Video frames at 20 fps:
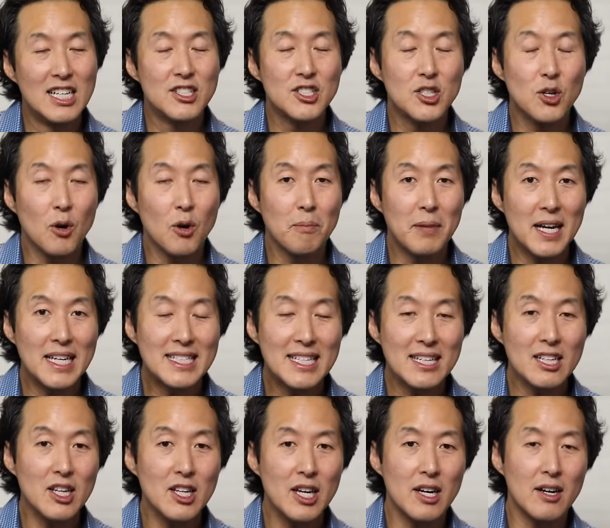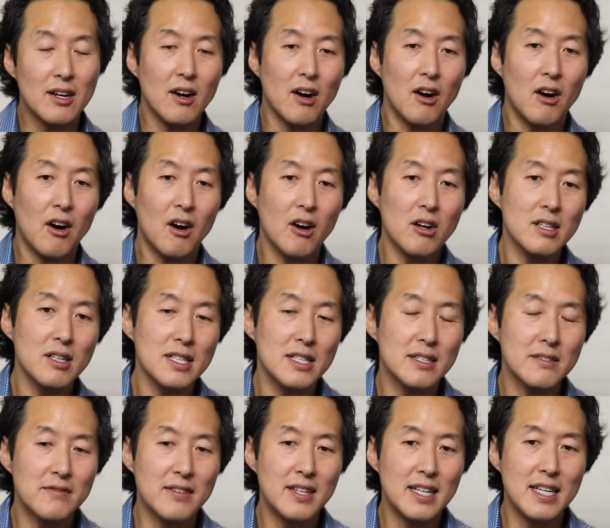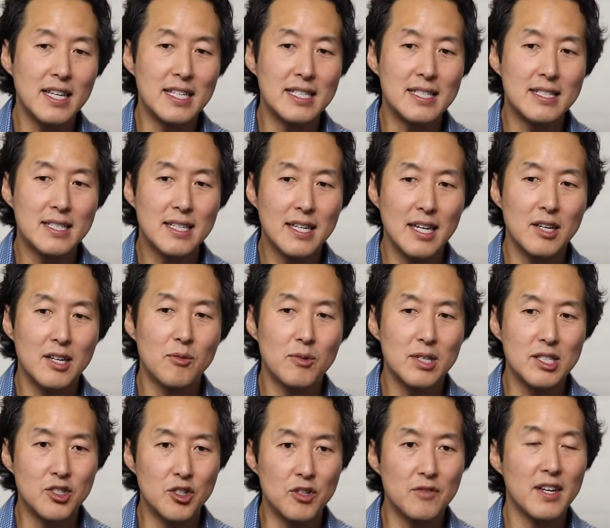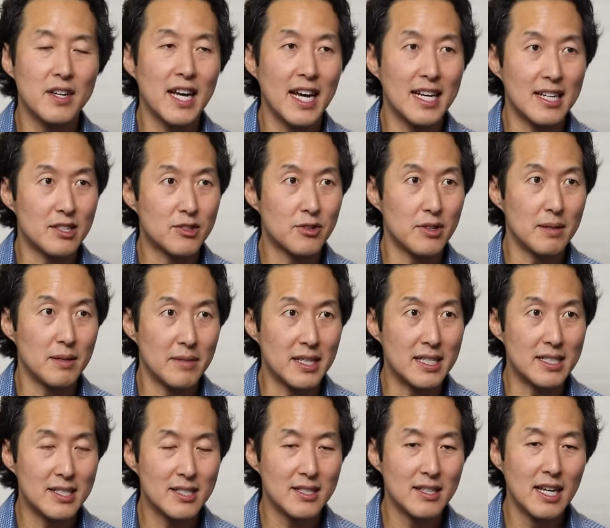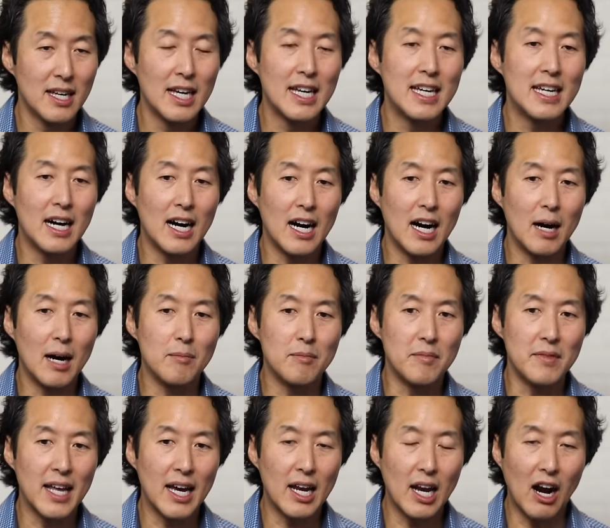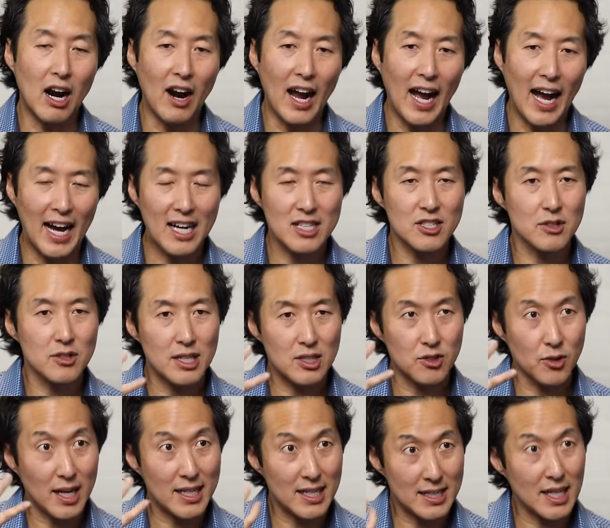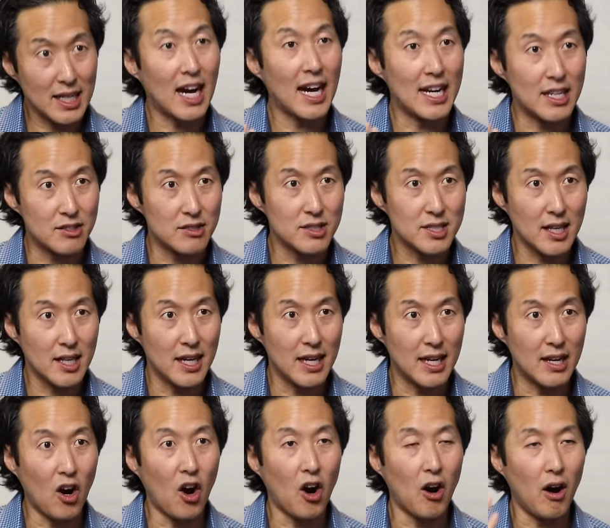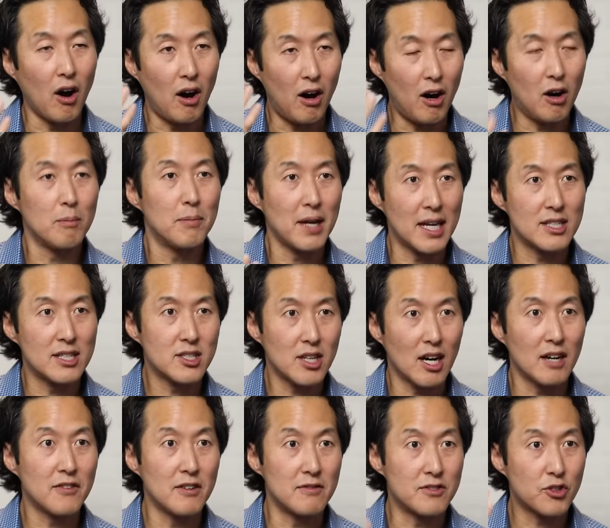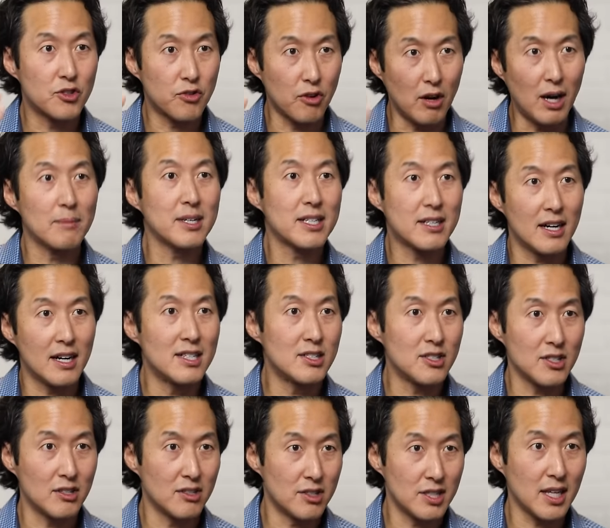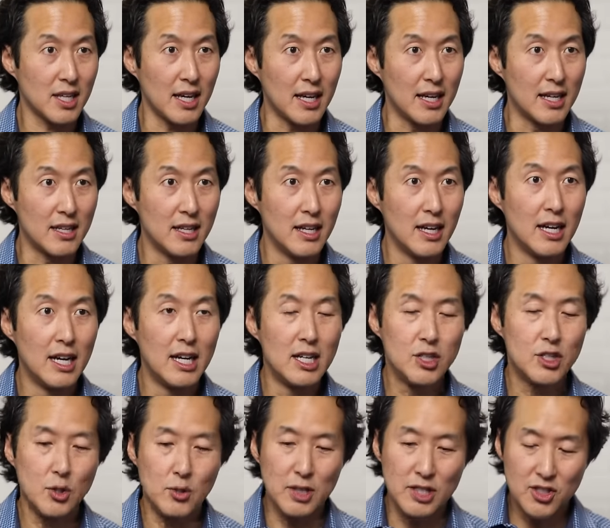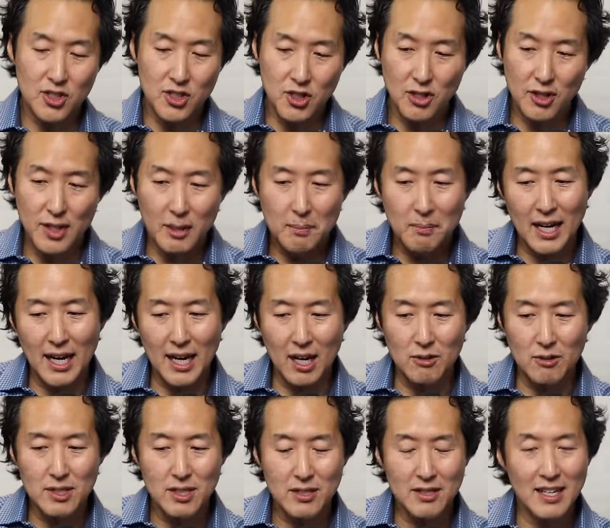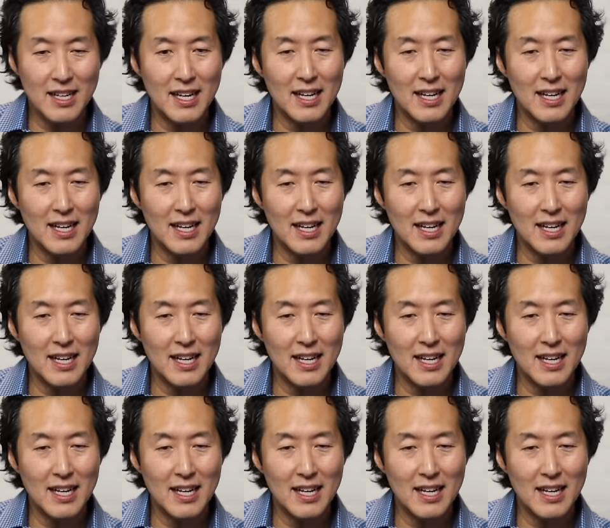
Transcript: So basically all of the skin rejuvenating treatments Um, that are actually trying to tighten your skin are all based off of traumatizing your skin to a certain amount.